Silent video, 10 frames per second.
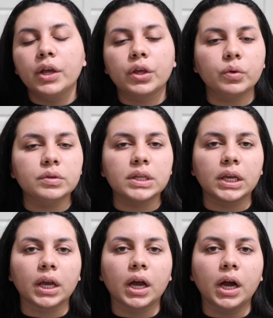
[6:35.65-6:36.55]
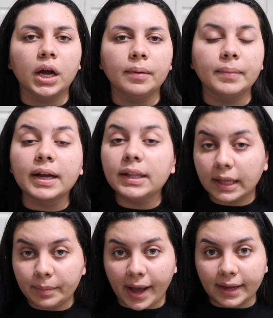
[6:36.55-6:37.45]
using a
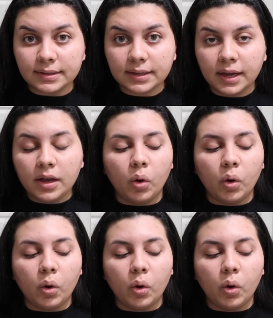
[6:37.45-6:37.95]
clay mask